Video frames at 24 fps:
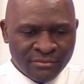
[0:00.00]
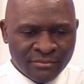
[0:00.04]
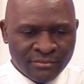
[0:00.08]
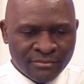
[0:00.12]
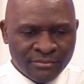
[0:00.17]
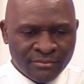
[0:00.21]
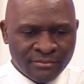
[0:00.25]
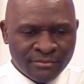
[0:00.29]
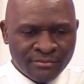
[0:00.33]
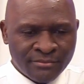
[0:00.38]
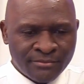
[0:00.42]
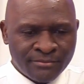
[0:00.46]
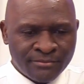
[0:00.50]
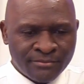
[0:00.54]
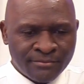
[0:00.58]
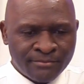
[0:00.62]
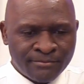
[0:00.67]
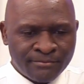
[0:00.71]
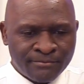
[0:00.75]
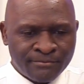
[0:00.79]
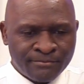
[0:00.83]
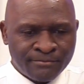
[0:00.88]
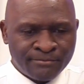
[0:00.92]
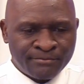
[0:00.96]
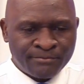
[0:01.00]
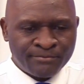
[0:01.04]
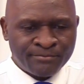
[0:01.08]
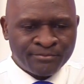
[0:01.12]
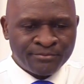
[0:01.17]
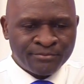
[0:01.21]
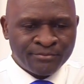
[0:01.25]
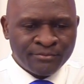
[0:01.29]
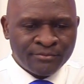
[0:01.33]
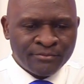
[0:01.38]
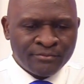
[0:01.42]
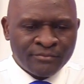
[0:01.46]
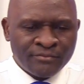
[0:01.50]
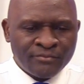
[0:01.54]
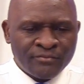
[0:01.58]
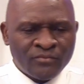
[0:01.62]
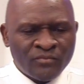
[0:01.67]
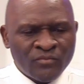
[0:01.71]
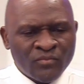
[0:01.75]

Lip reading: No one is speaking in this clip.